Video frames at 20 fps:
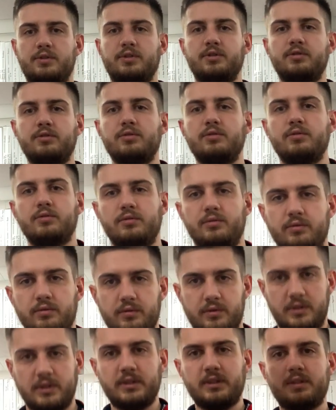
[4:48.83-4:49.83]
2,
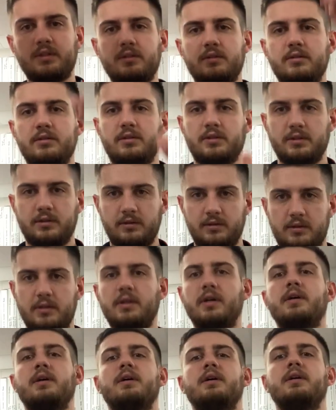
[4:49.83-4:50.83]
dun, dun,
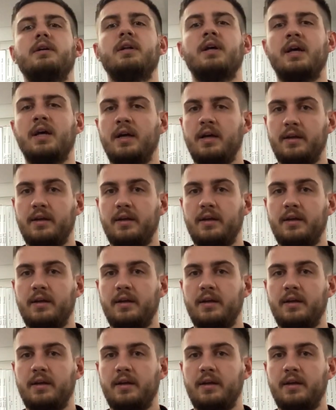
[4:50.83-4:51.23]
dun.